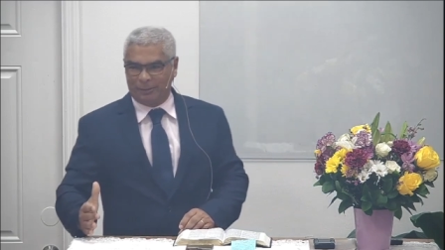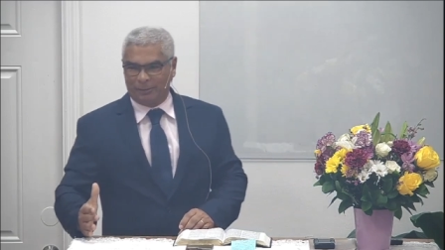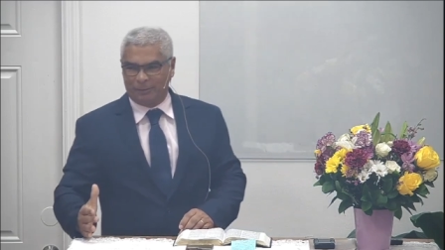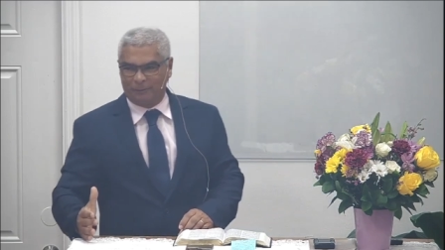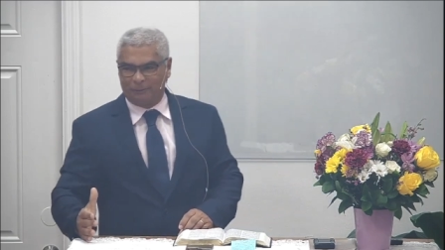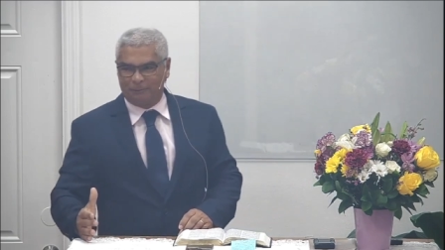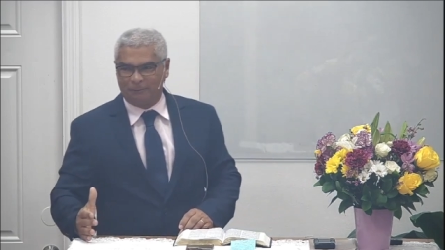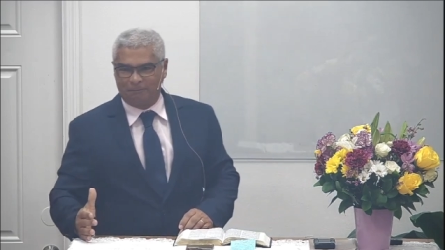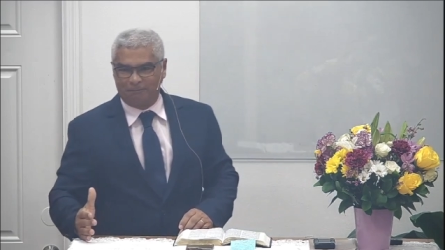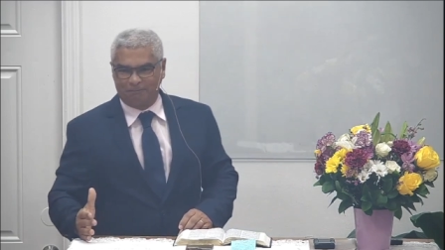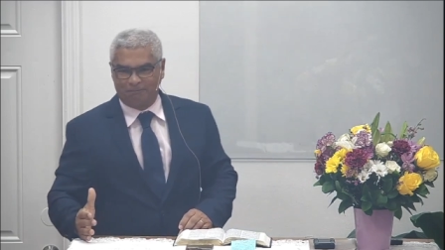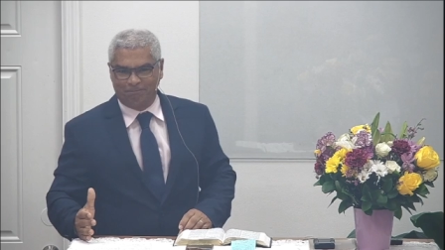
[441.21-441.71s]

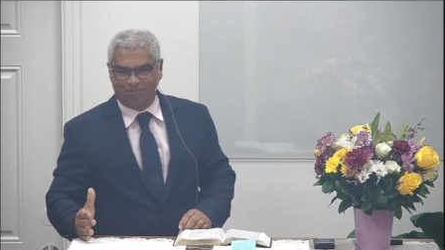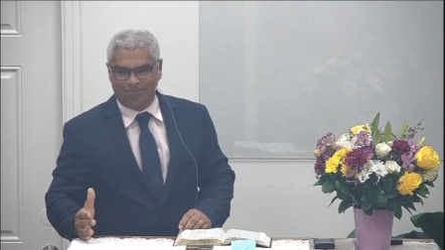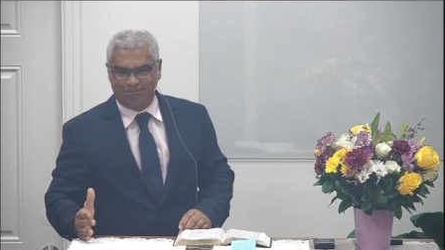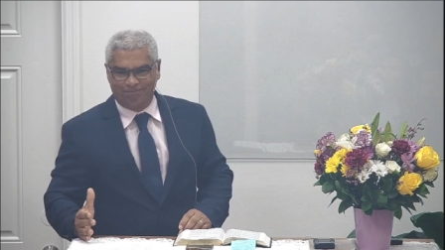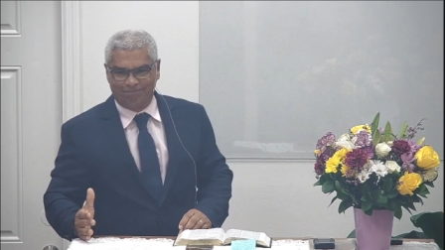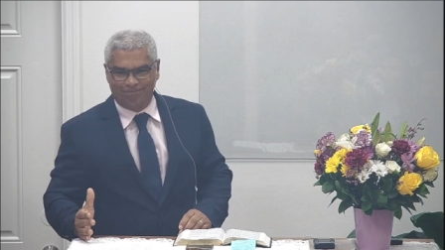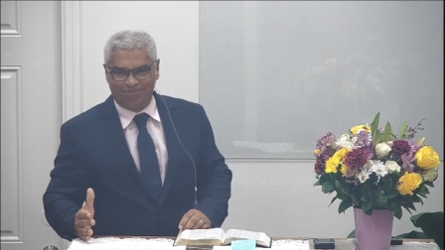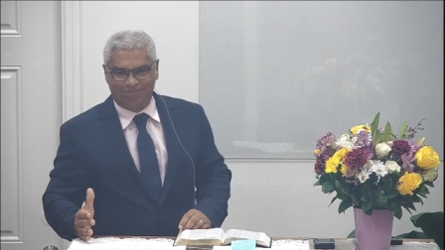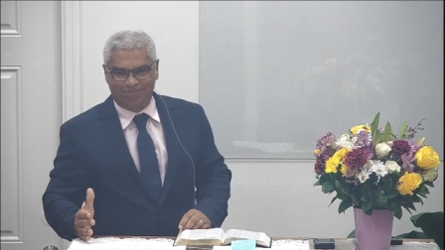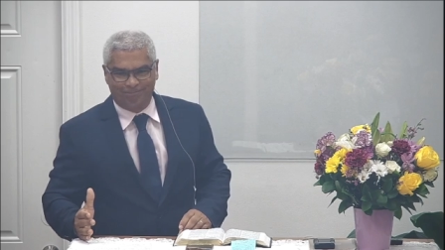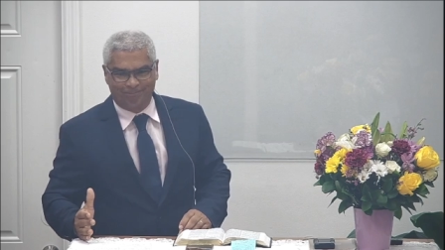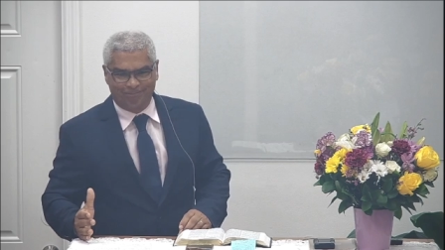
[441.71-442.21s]
Jesus
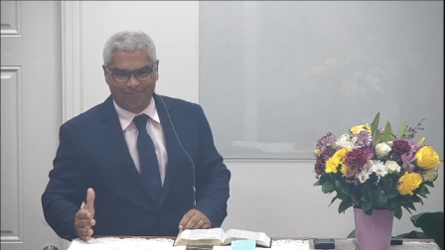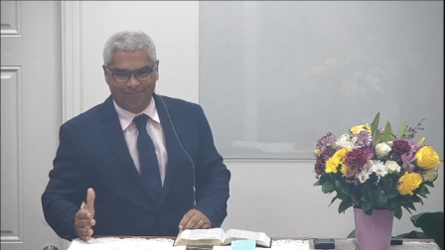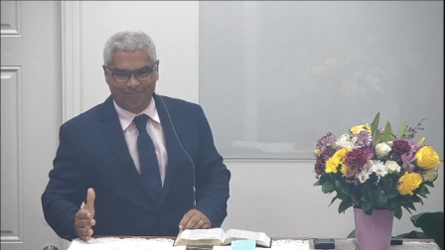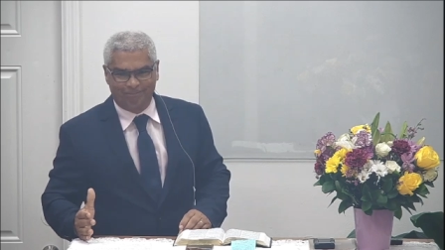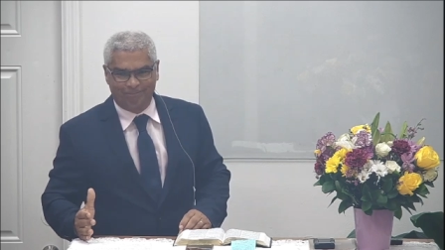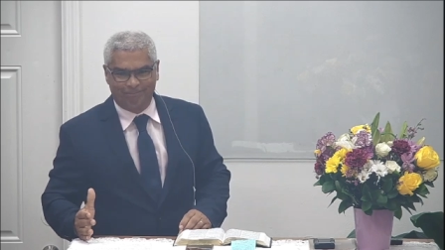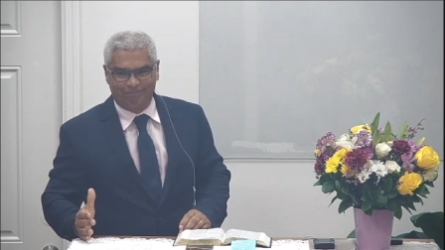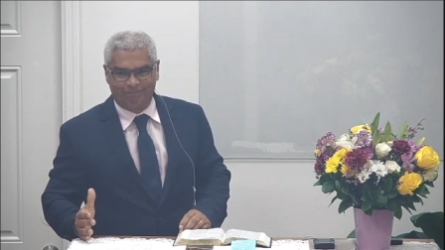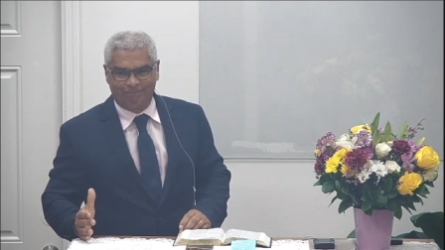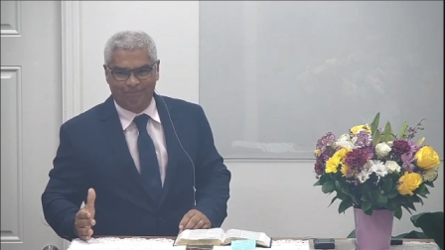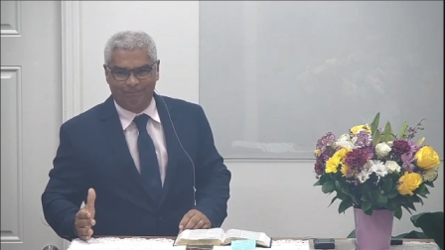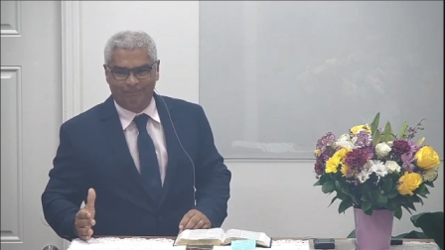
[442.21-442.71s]
says
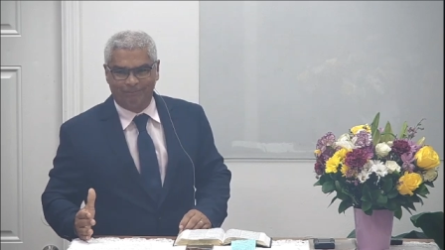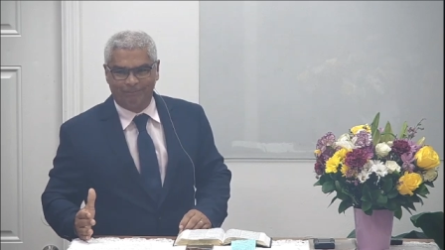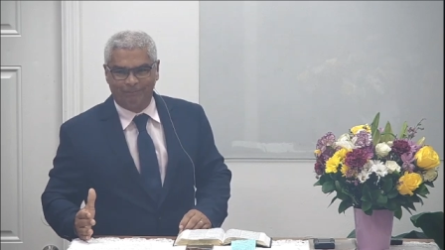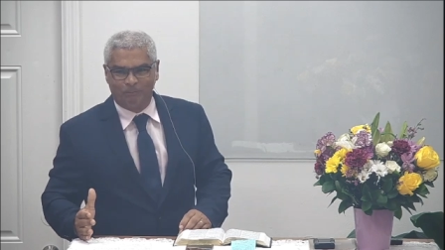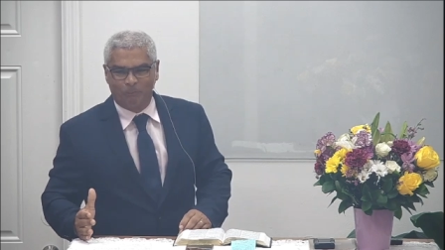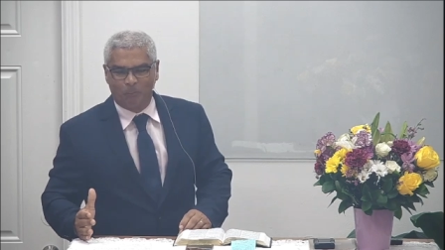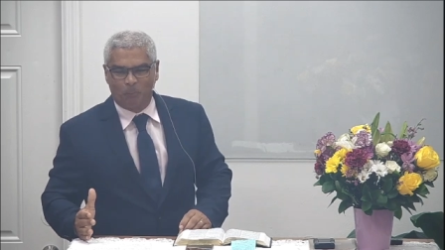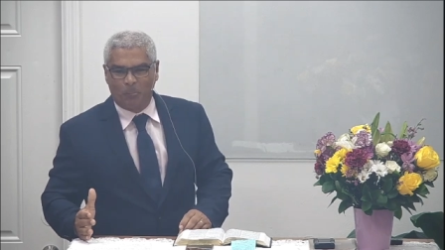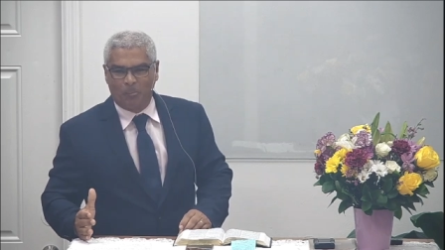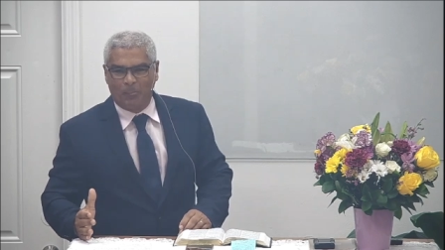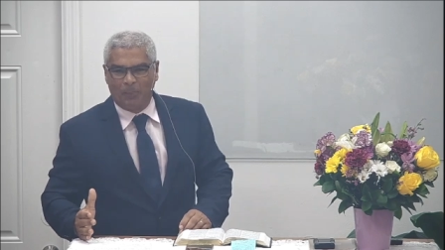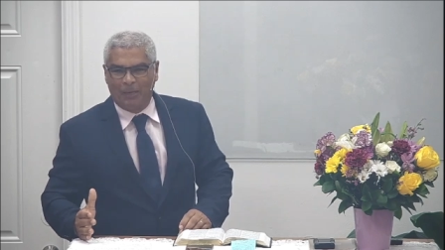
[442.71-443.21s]
himself,
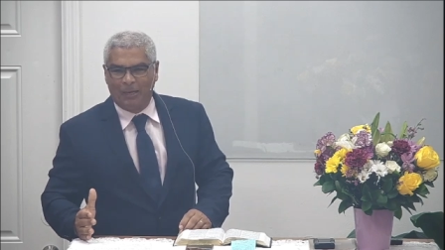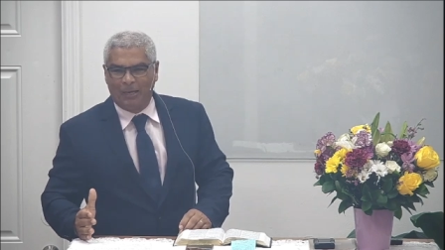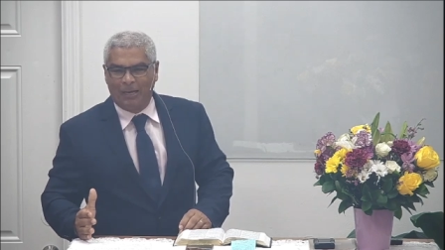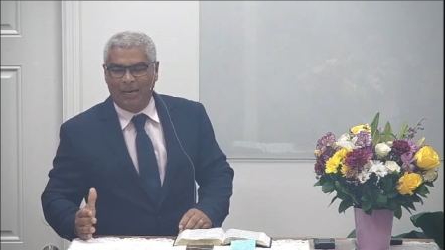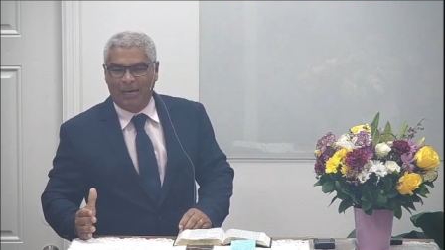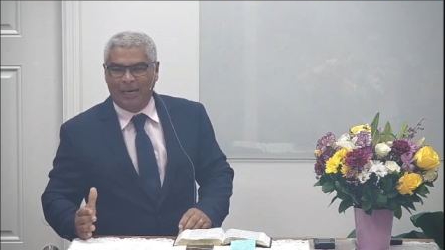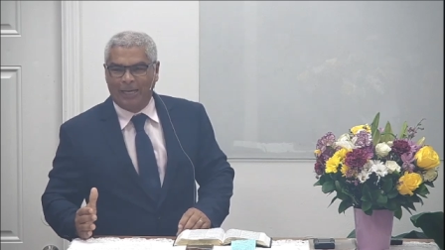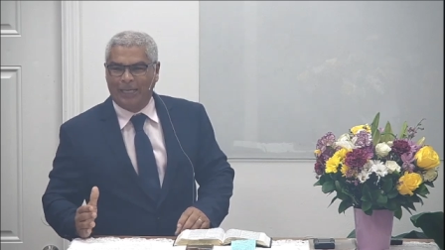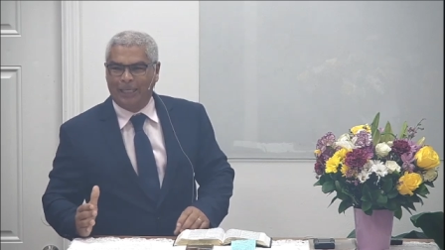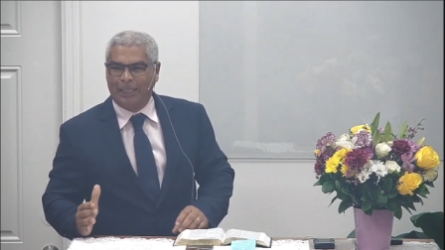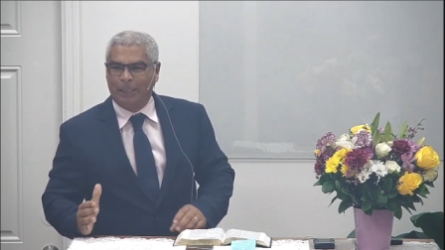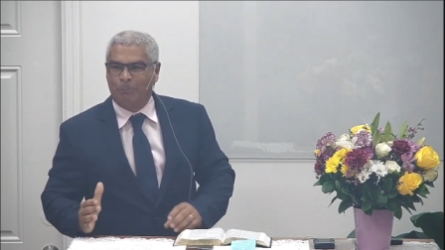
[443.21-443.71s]
And you
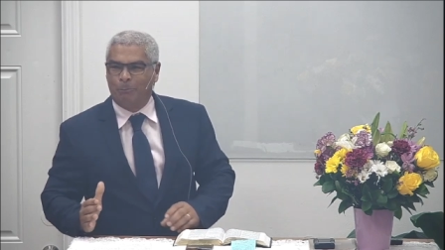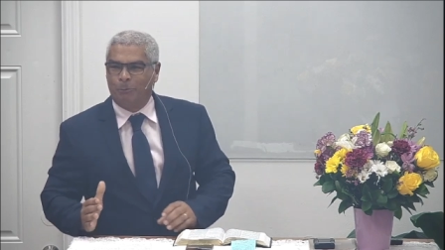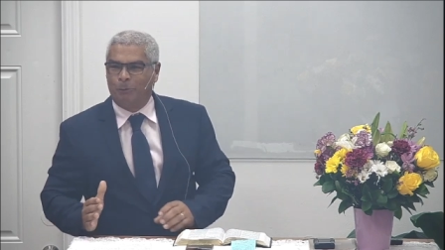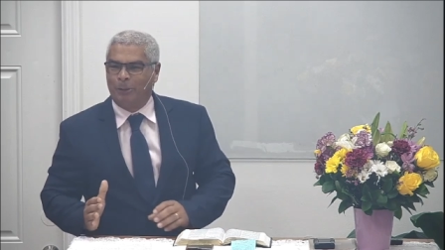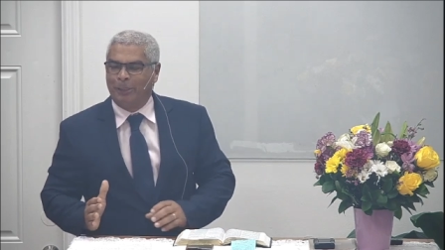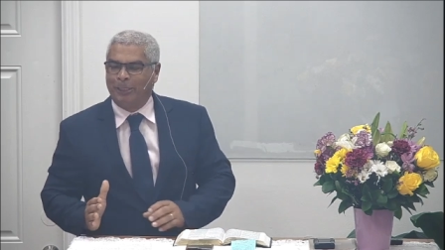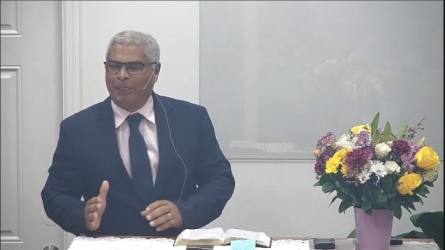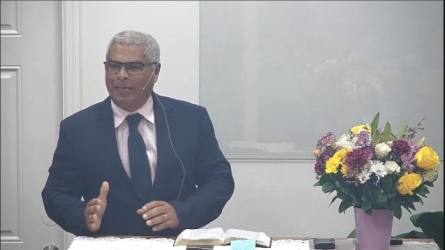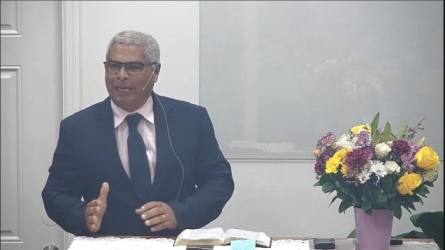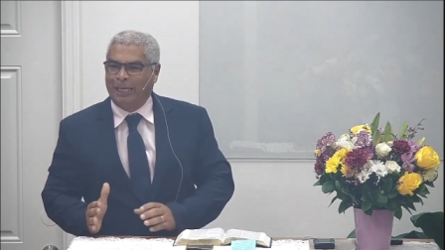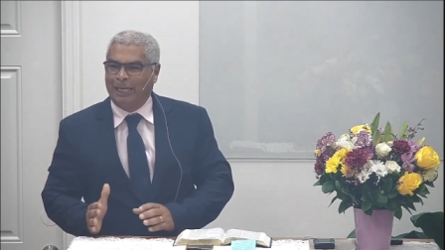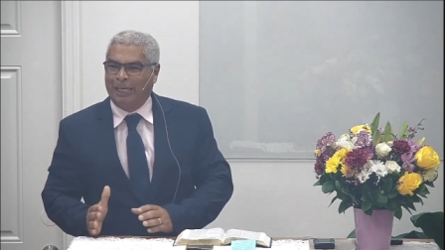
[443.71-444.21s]
will be
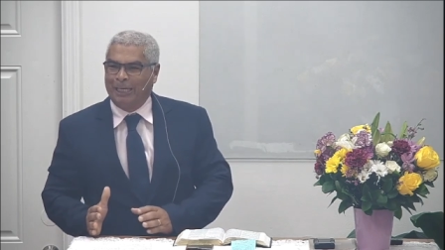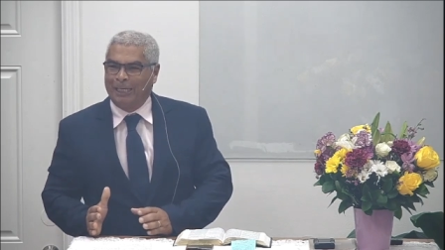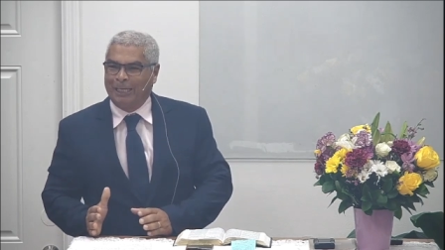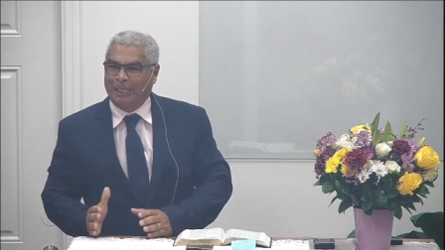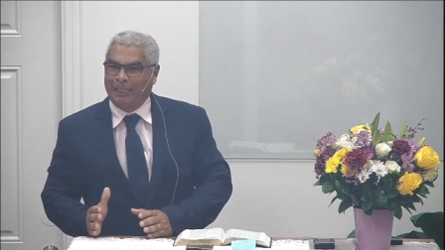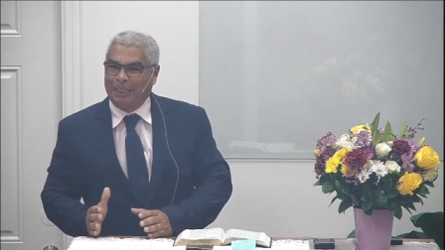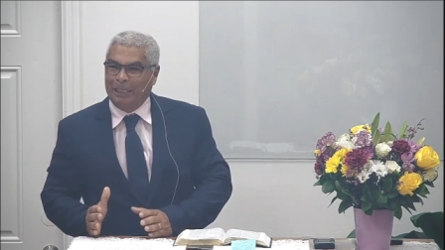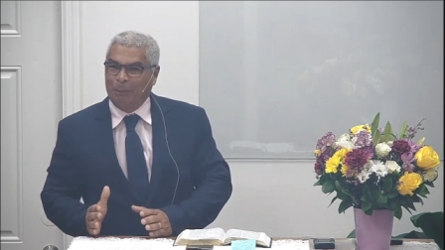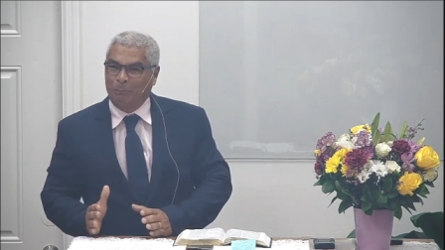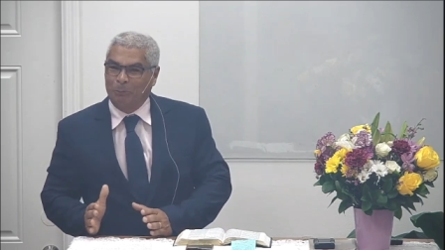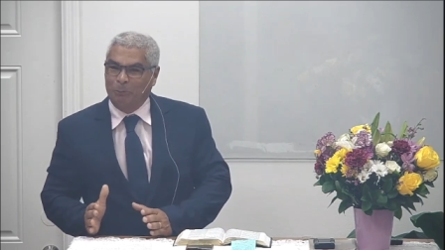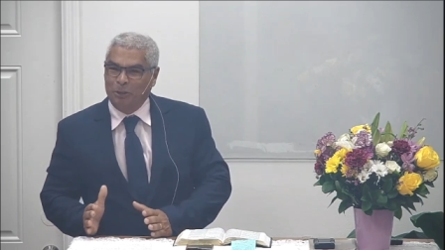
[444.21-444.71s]

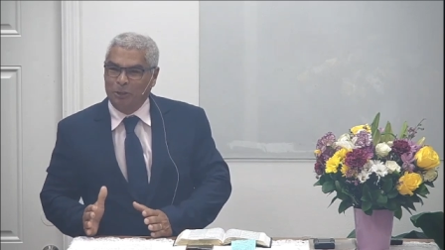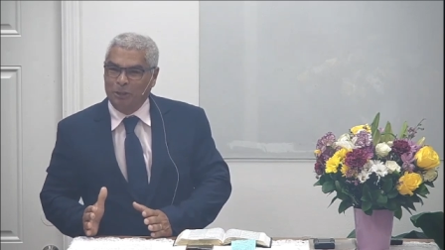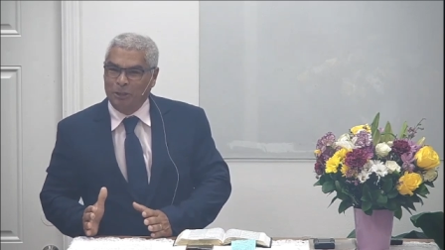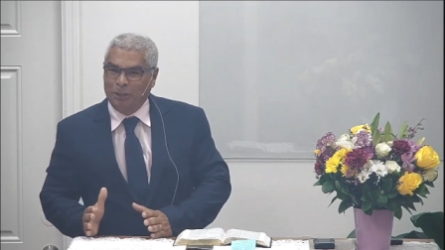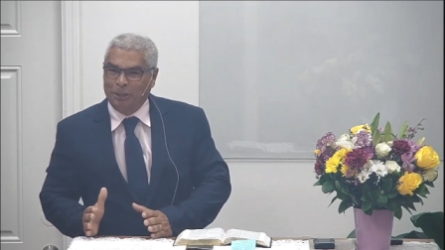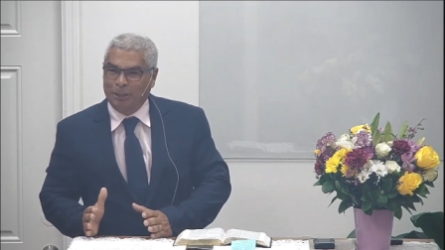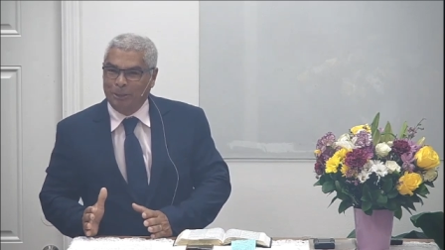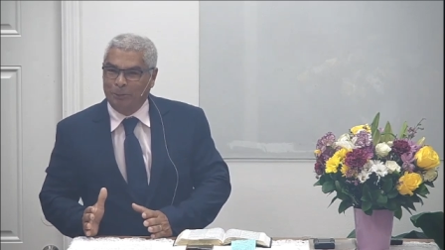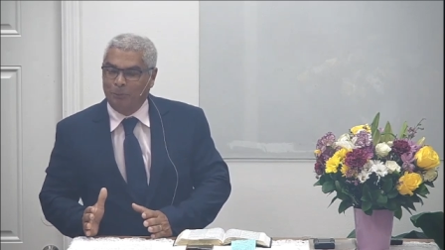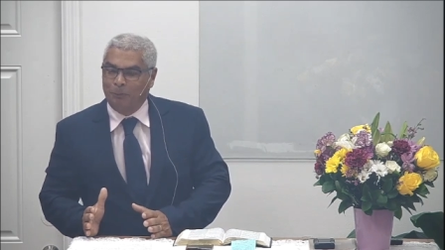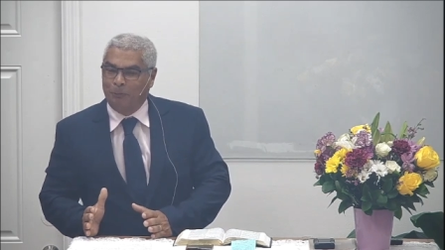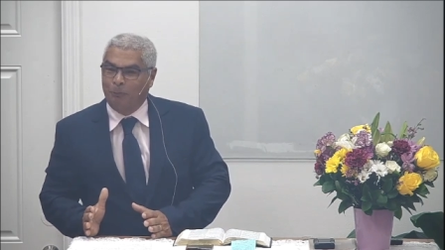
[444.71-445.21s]
witnesses of me.